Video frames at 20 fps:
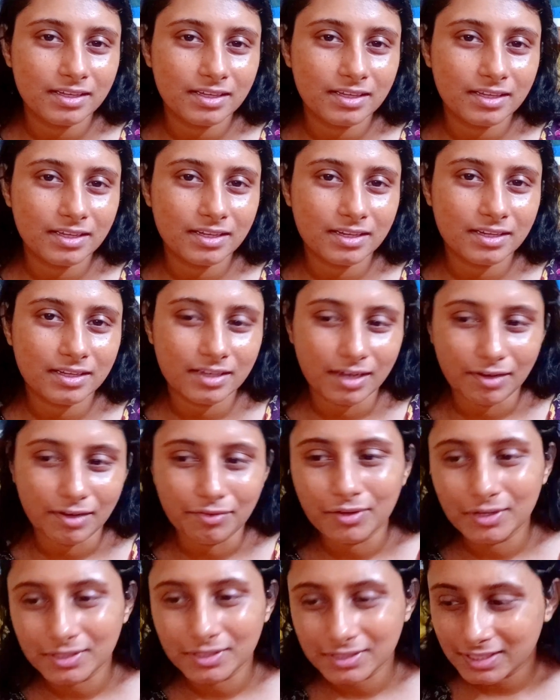And of
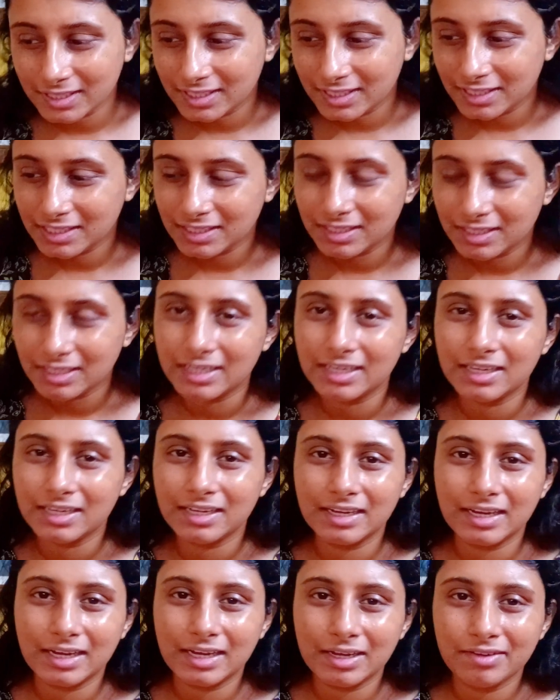course there are,
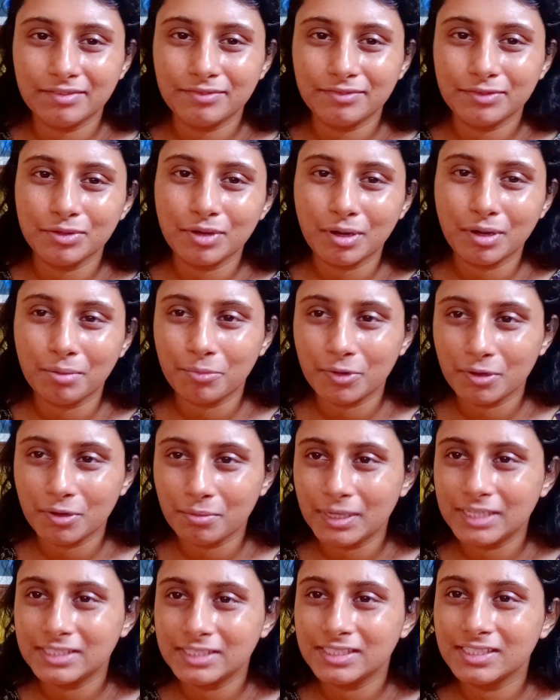I have to
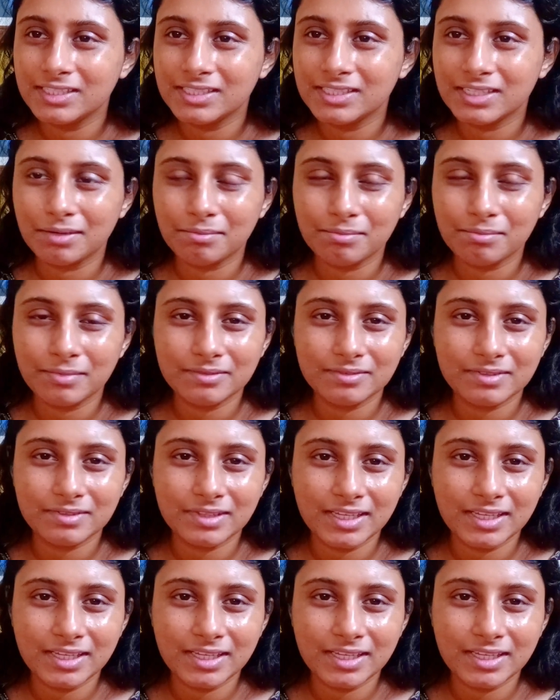compromise in some